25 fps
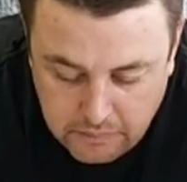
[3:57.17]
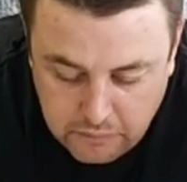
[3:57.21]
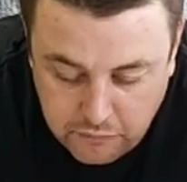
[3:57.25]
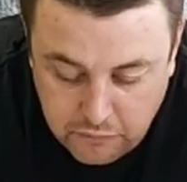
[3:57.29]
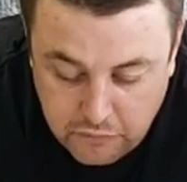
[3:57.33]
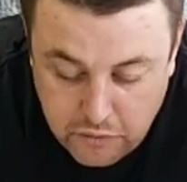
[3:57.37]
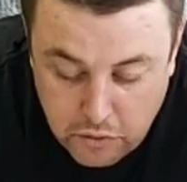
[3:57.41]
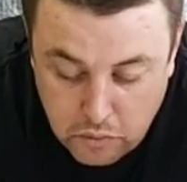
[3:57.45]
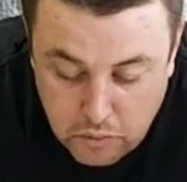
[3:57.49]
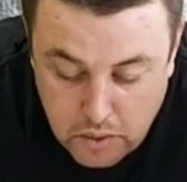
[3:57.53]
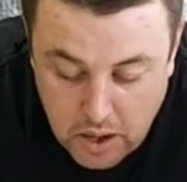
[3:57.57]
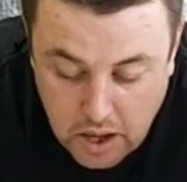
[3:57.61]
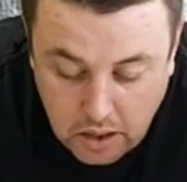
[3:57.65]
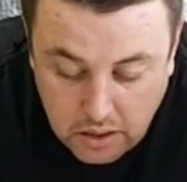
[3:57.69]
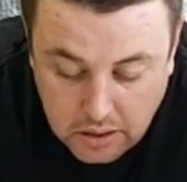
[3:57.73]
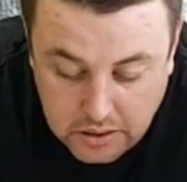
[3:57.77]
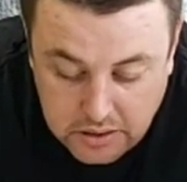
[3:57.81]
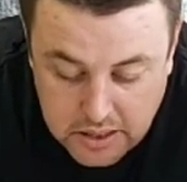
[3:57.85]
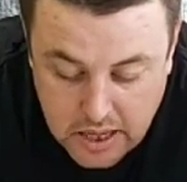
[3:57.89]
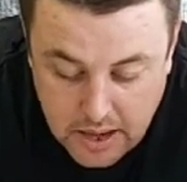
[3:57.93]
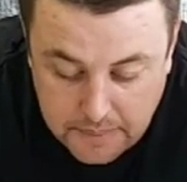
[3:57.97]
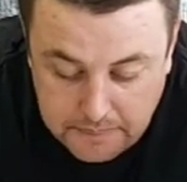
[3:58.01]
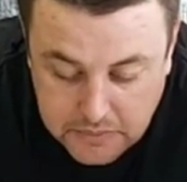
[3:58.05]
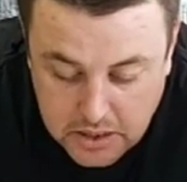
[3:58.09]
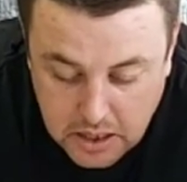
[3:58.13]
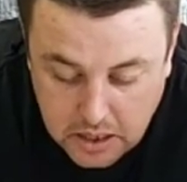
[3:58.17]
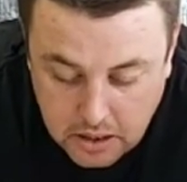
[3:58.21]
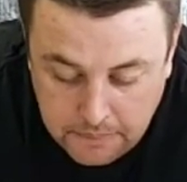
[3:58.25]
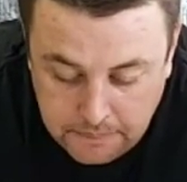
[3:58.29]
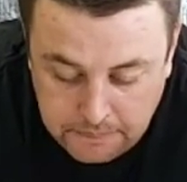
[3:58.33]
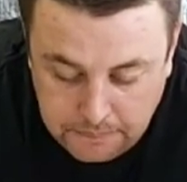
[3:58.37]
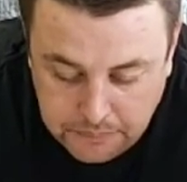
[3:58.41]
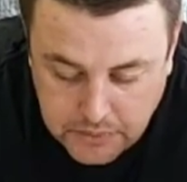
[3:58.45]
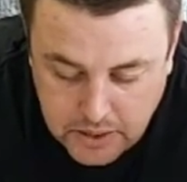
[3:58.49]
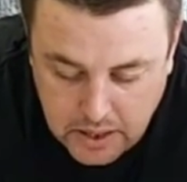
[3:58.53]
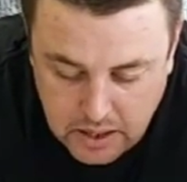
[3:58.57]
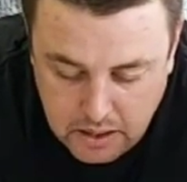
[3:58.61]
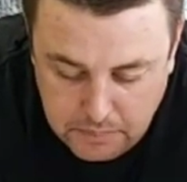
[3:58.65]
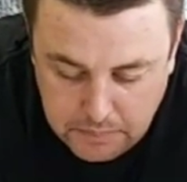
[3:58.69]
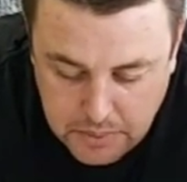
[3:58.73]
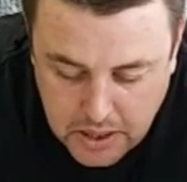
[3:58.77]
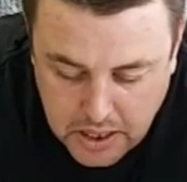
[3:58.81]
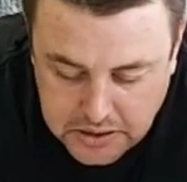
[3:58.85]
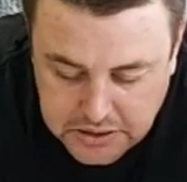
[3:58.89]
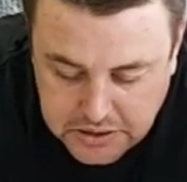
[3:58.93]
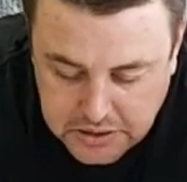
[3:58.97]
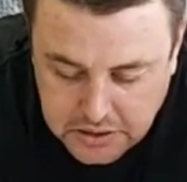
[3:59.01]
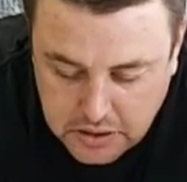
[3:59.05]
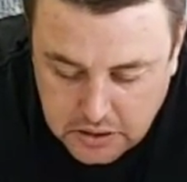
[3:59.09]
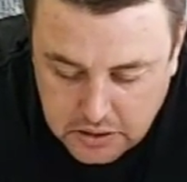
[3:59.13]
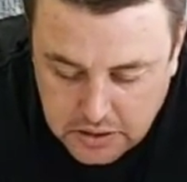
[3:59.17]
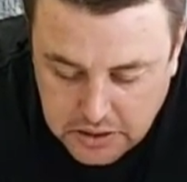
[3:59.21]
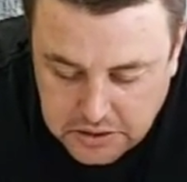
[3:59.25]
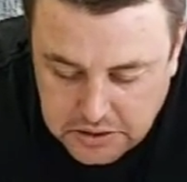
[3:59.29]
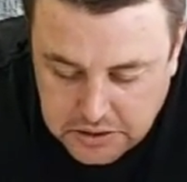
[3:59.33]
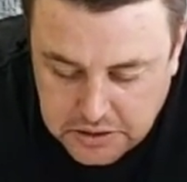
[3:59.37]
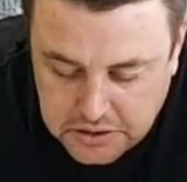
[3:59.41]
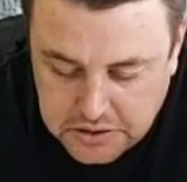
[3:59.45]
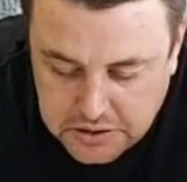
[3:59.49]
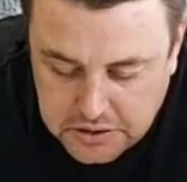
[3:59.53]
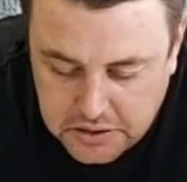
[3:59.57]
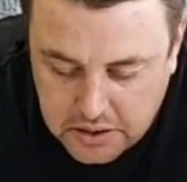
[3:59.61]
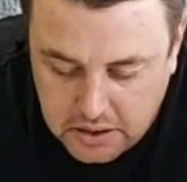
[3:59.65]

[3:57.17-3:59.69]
fuel rail adapter, and basically it's just